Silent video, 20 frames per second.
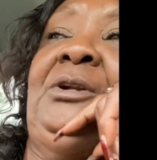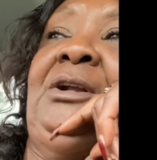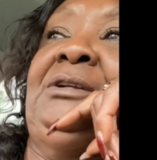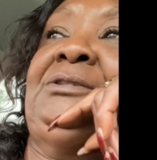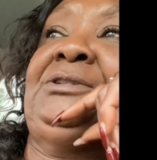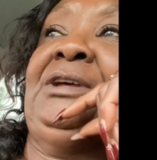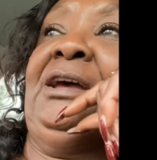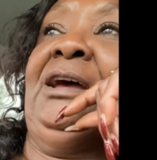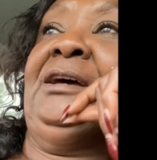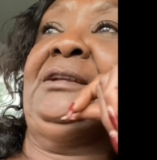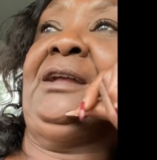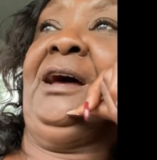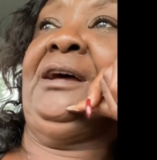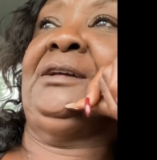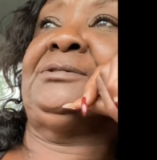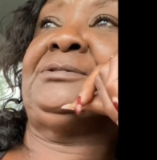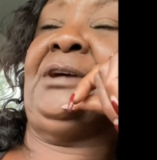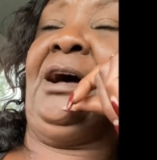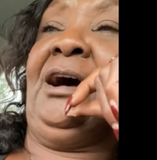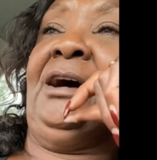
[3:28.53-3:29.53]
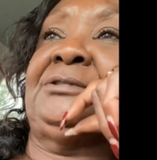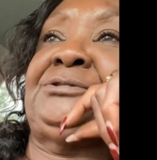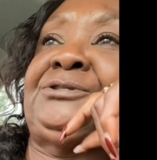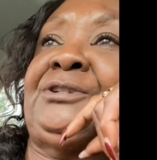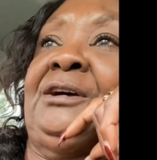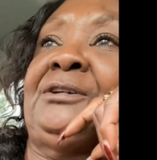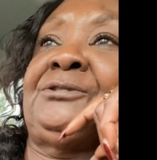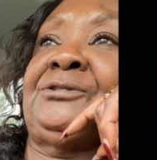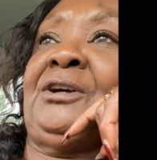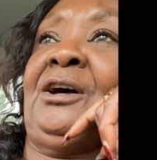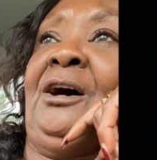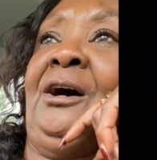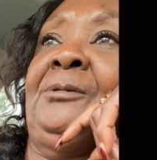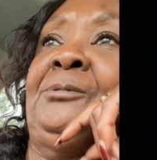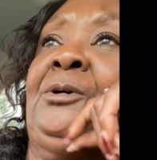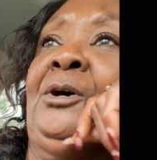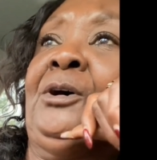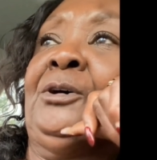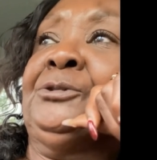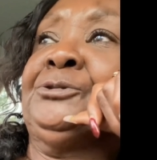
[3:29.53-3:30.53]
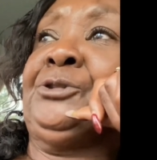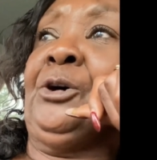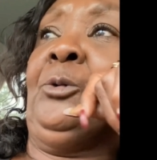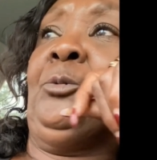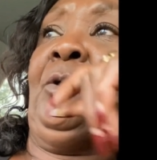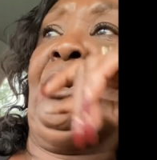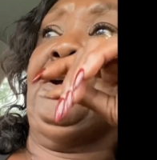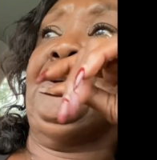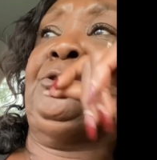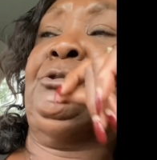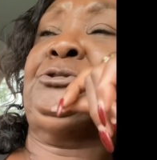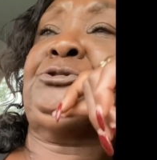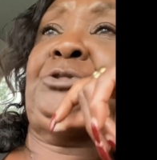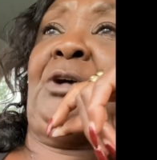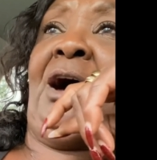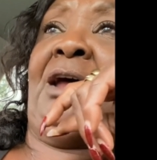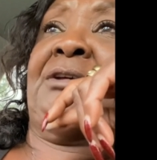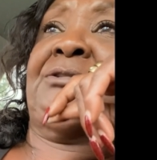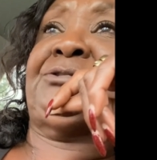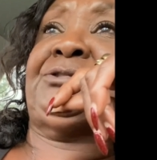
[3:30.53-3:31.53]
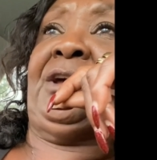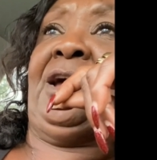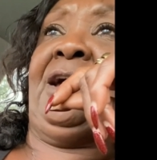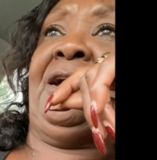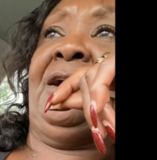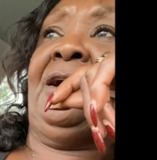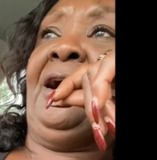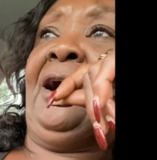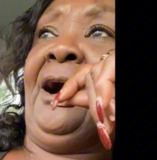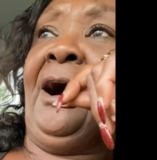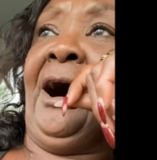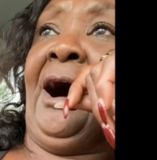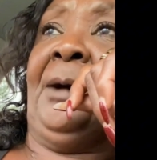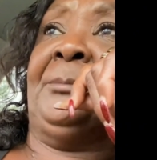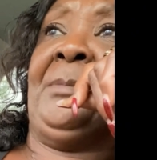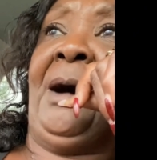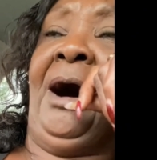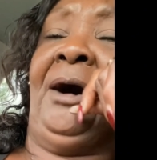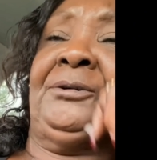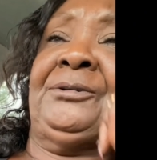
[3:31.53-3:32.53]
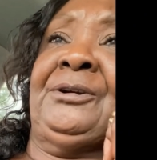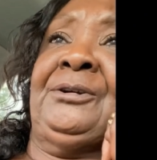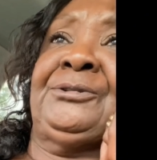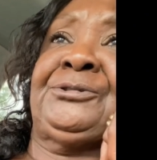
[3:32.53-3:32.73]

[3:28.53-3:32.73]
a D N A uh, test comes. So what are you trying to say? I'm out here